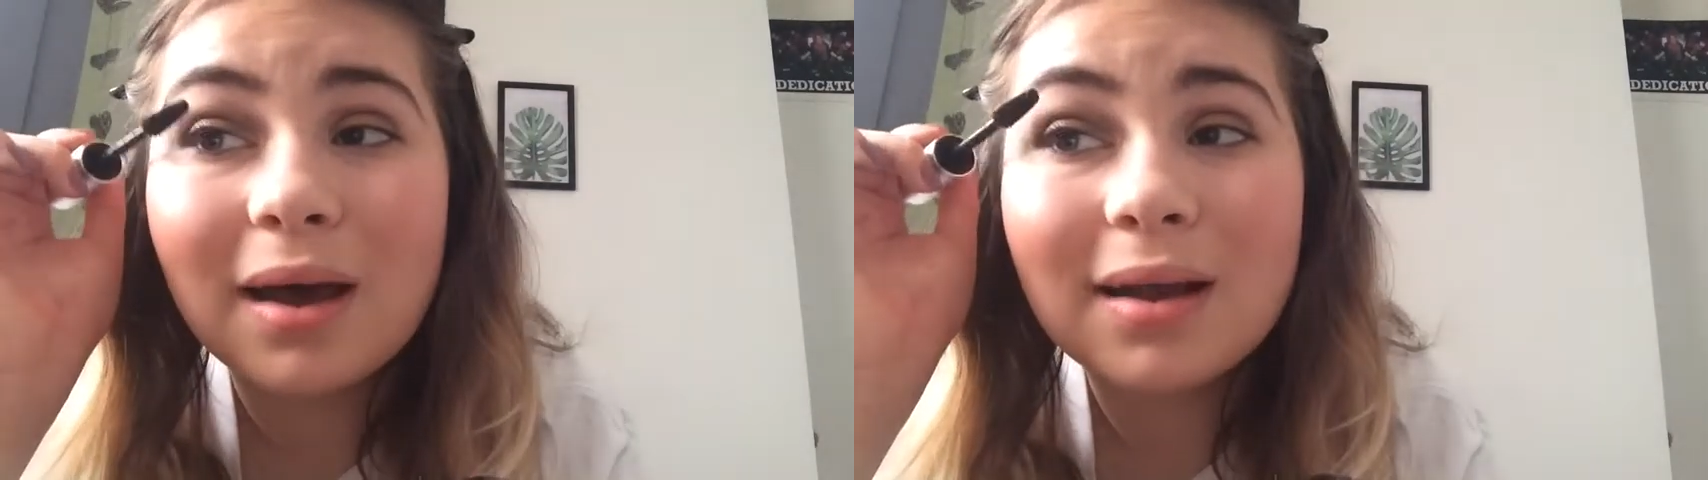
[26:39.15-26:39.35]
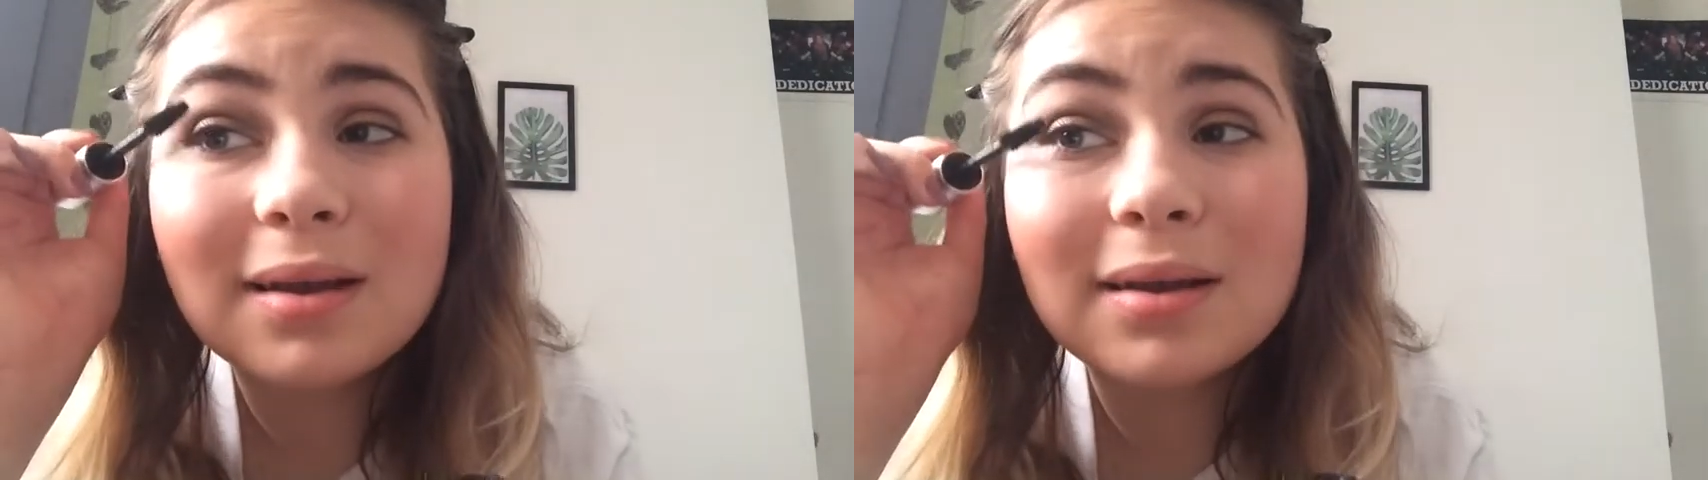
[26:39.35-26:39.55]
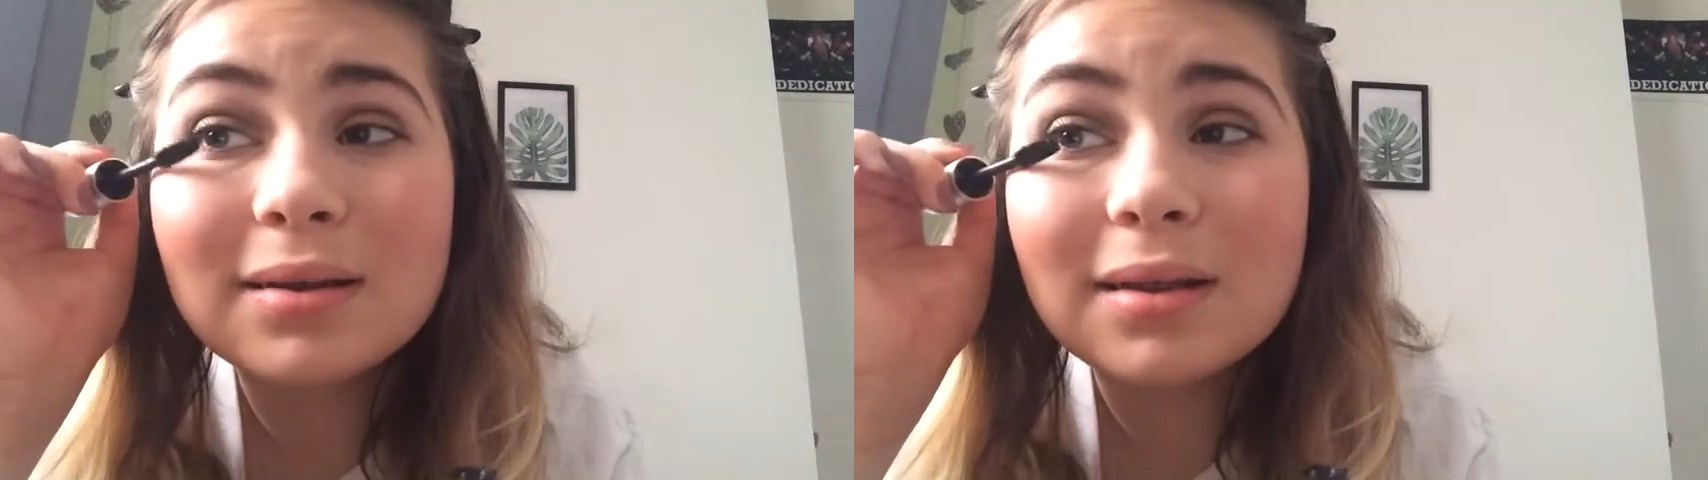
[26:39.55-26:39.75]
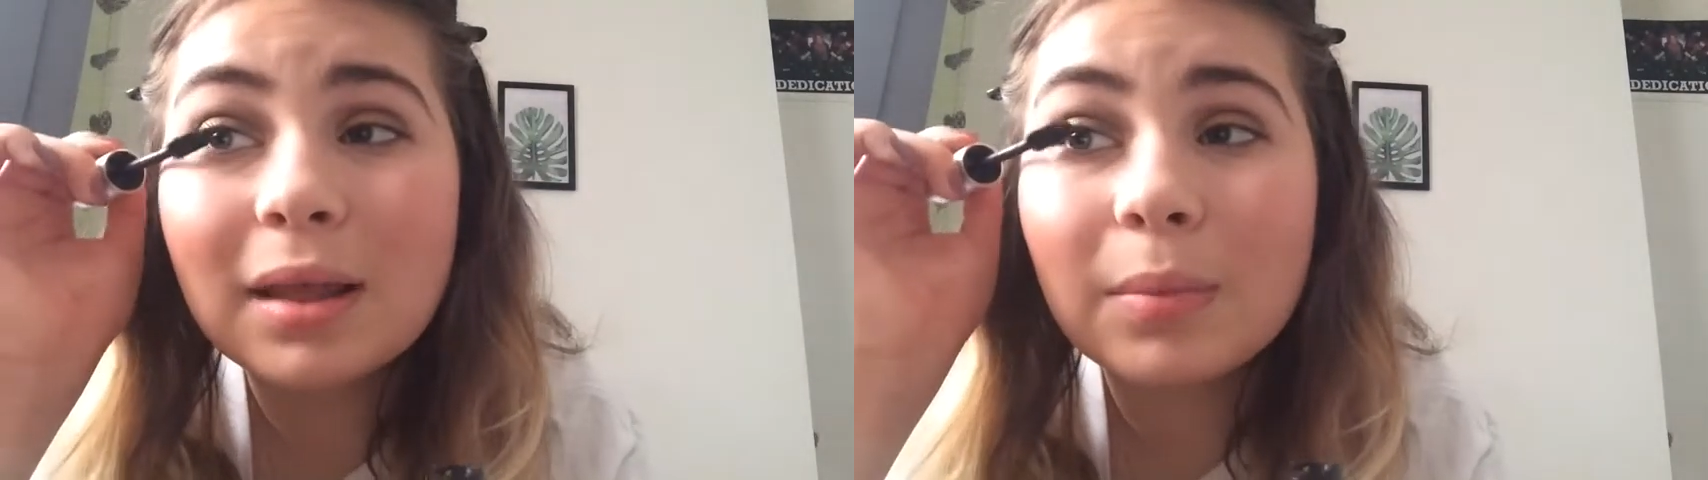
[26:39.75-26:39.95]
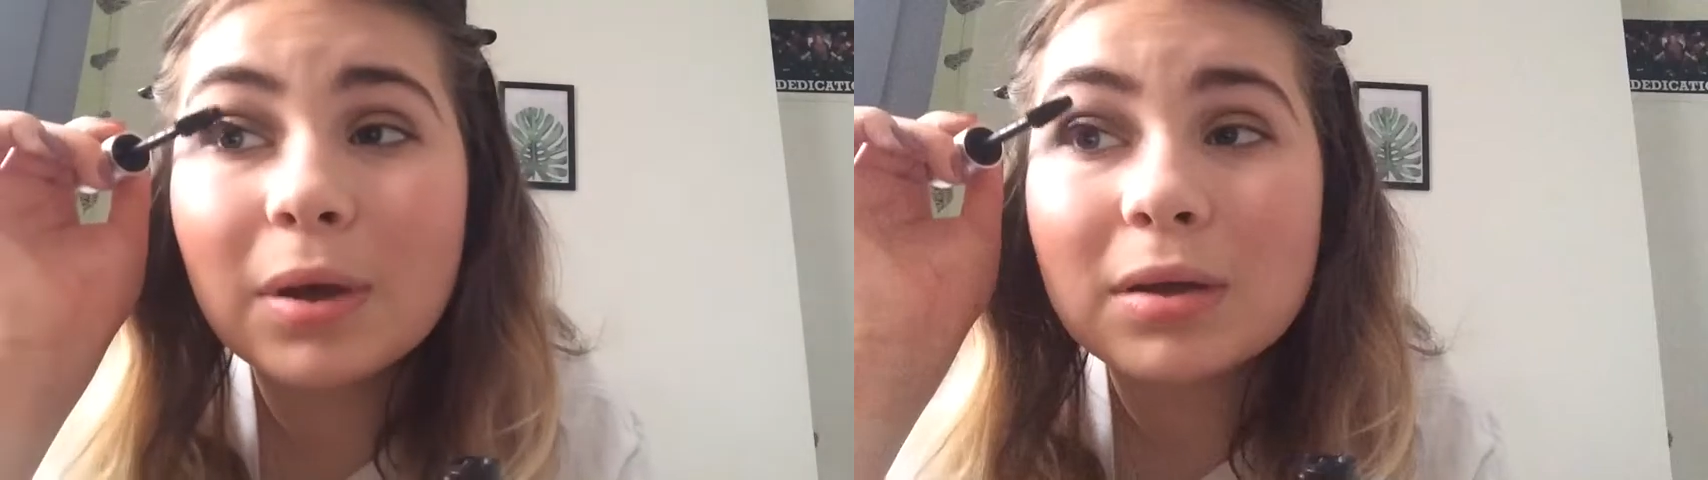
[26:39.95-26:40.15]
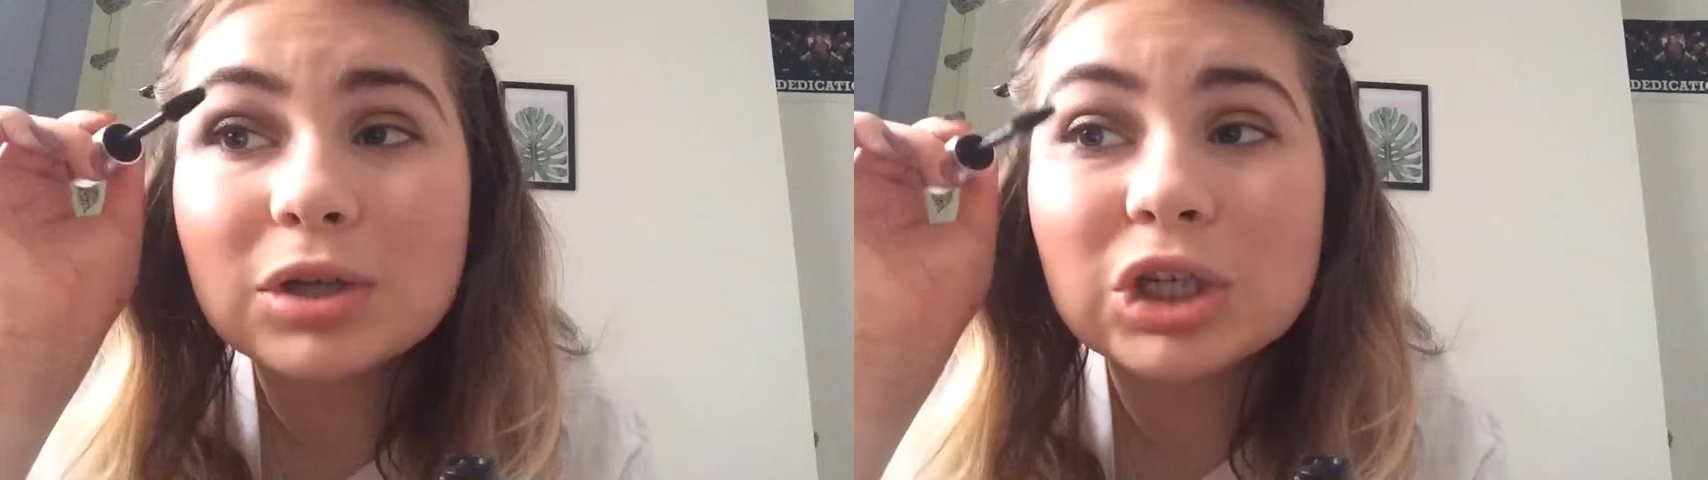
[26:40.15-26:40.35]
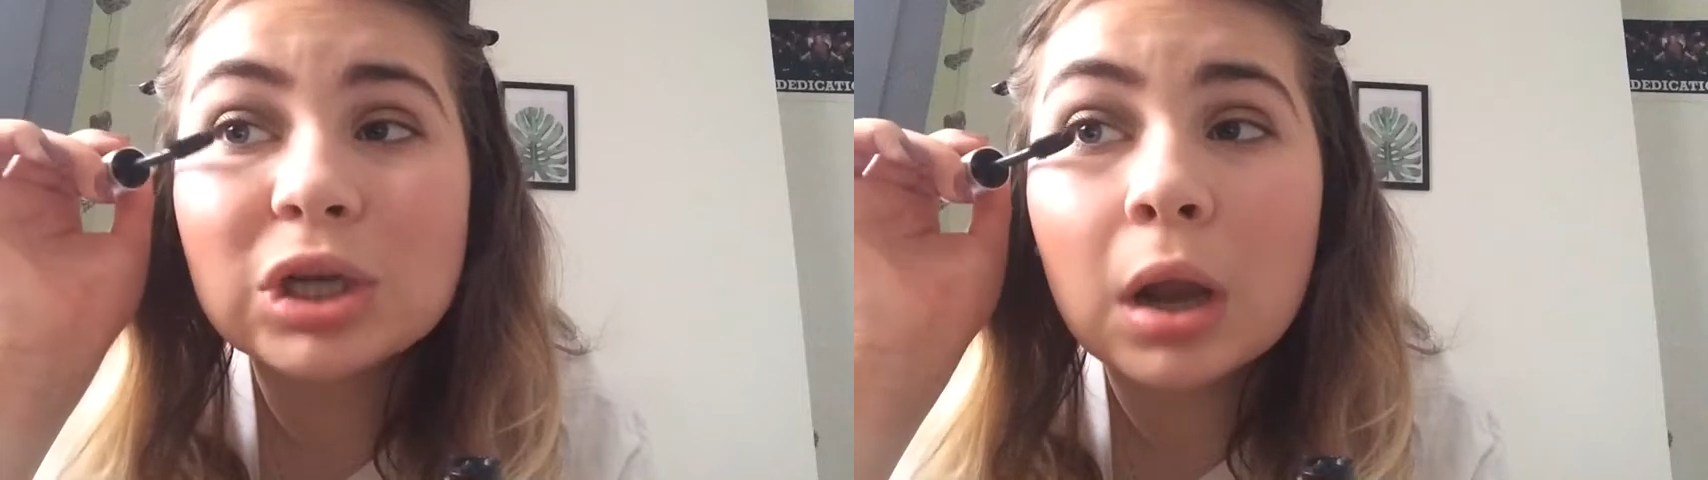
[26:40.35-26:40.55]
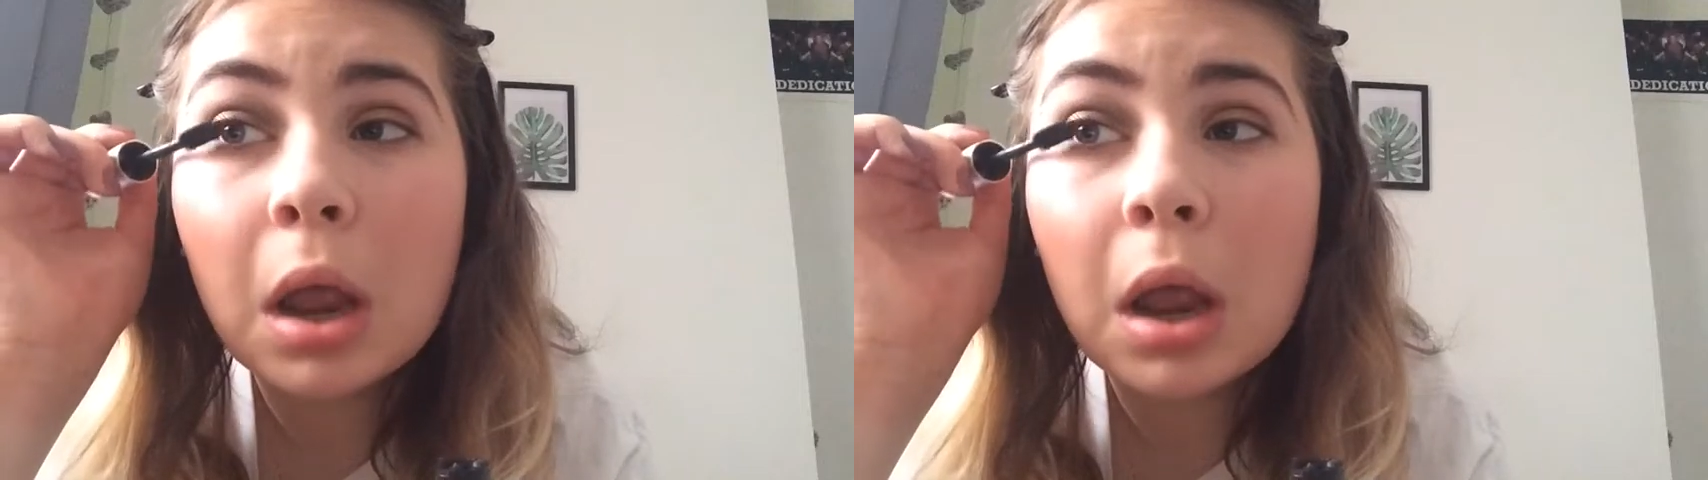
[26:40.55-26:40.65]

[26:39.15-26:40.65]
eyeliner that much,